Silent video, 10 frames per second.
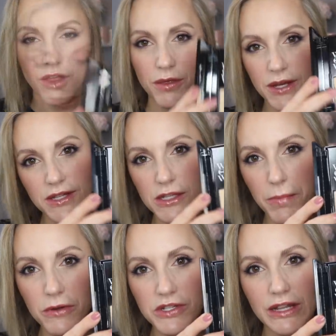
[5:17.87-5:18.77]
These are
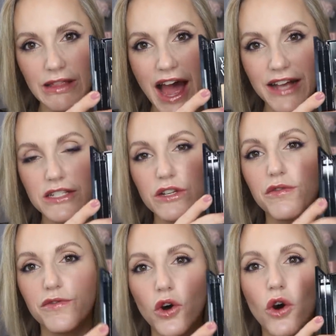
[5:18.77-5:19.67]
supposed to last
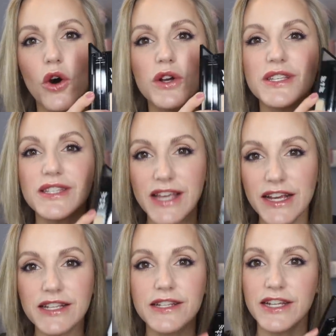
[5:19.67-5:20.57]
for
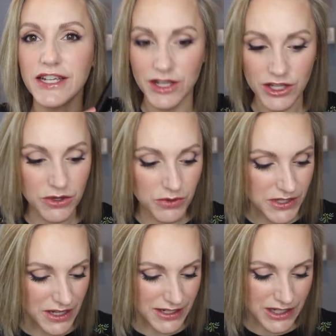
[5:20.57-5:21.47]
60
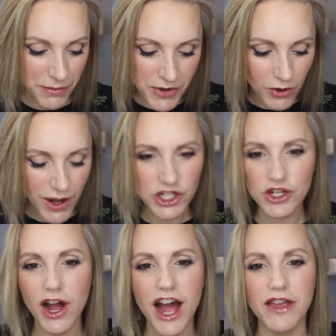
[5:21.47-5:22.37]
uses. Now, I'm not quite
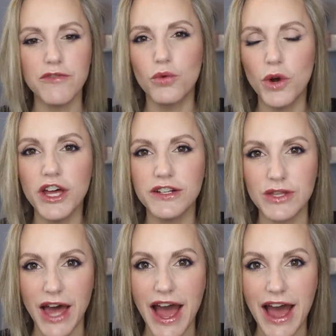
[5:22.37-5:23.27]
sure how they've worked
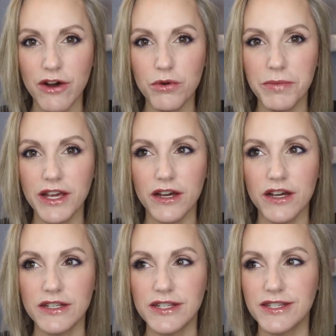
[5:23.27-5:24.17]
that out
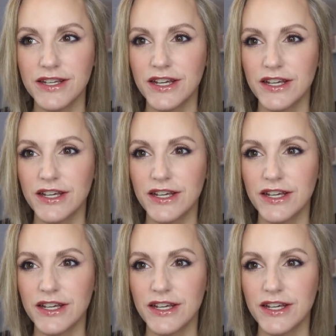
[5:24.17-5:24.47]
because